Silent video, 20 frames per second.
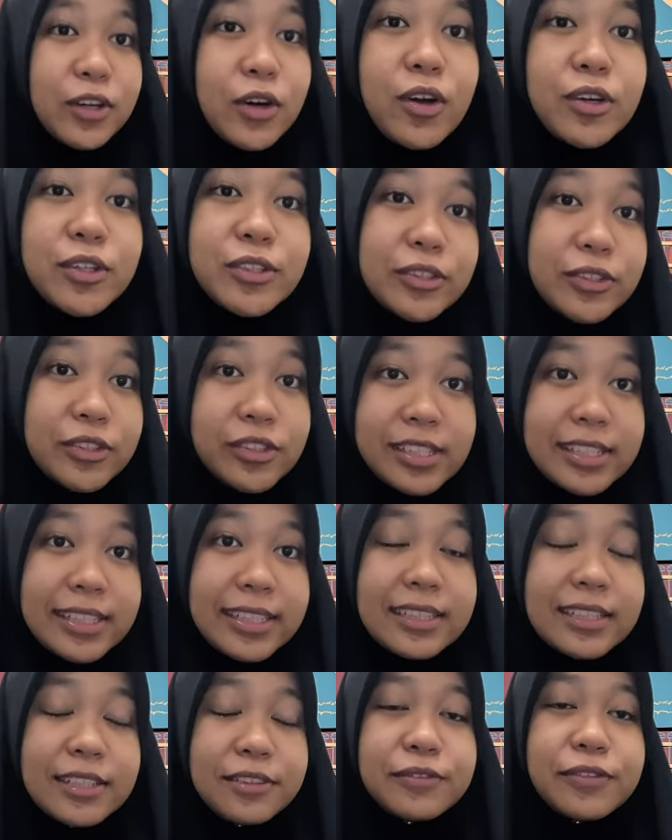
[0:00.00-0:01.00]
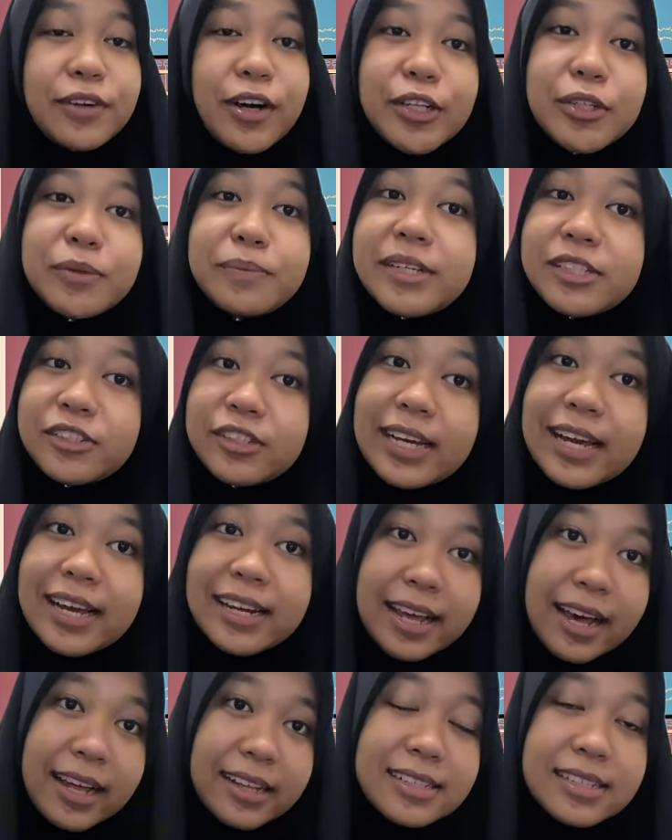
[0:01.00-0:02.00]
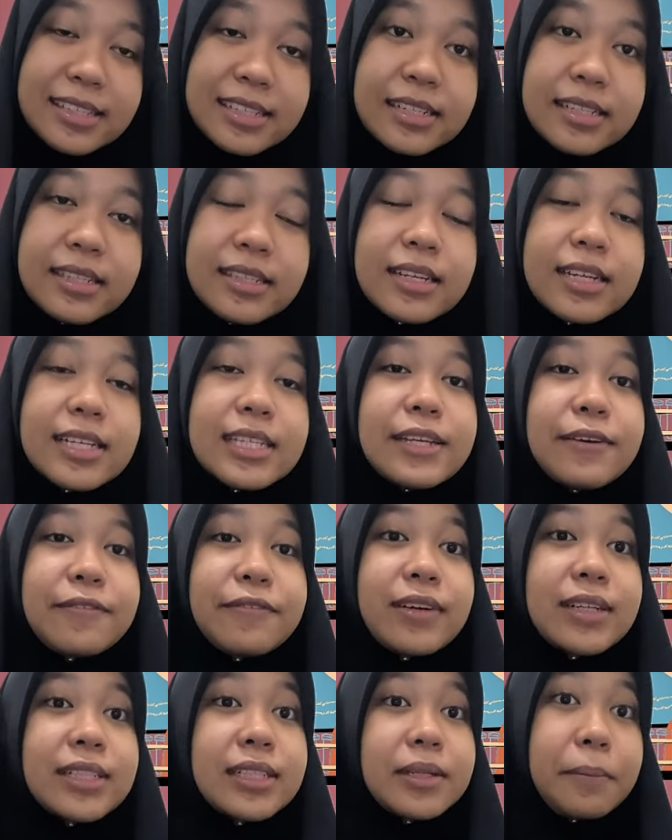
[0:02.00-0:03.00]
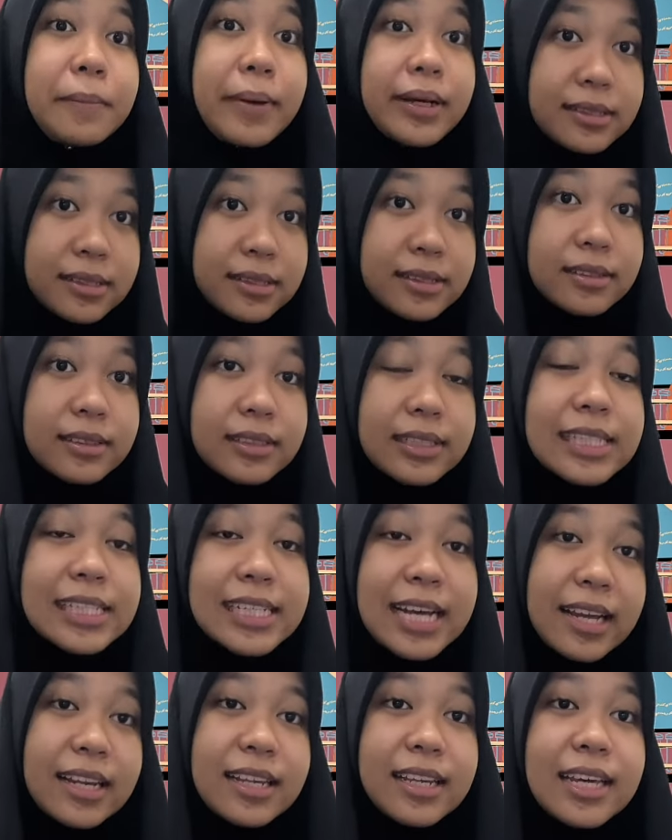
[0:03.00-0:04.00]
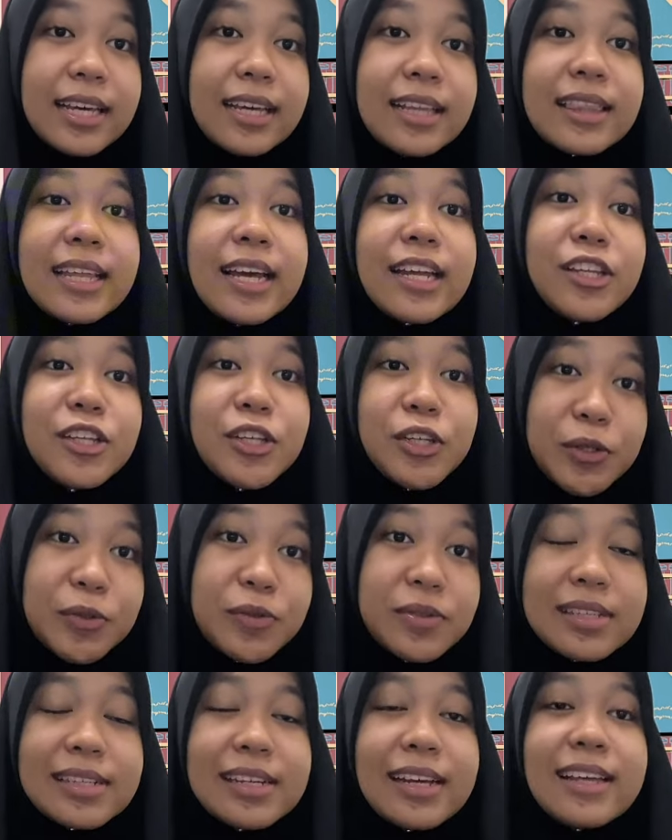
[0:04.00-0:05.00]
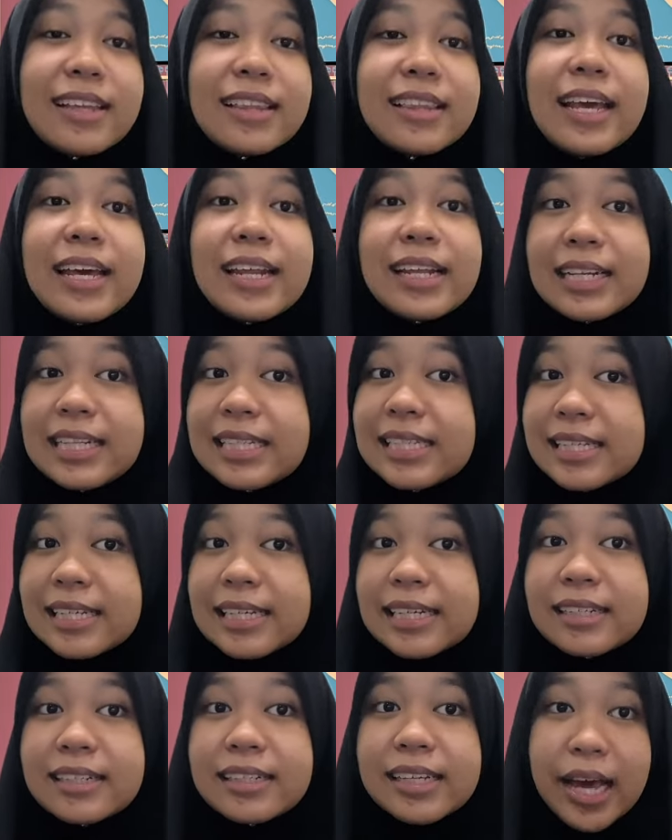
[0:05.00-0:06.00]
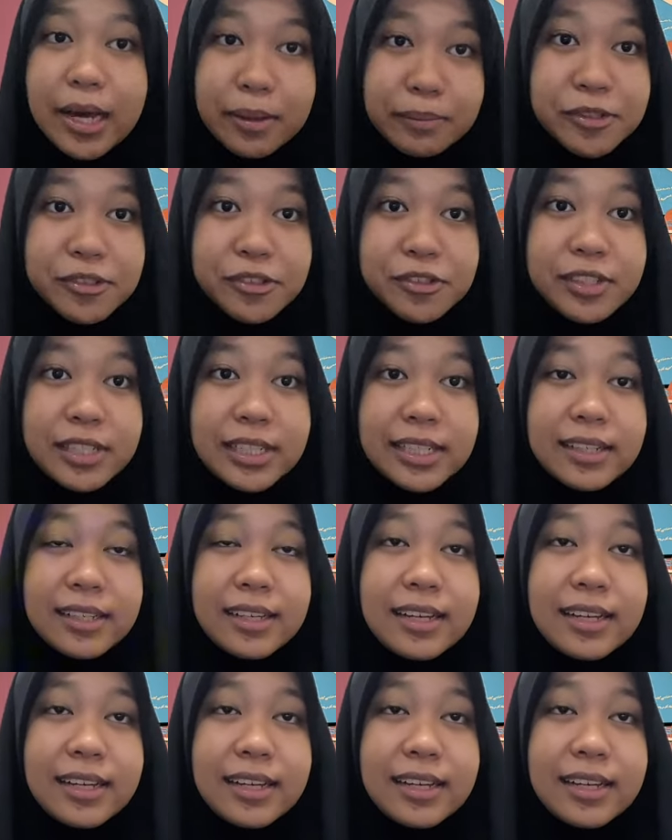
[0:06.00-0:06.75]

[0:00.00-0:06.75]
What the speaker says: conclusion, volumetric analysis is a fundamental technique that used in analytical chemistry.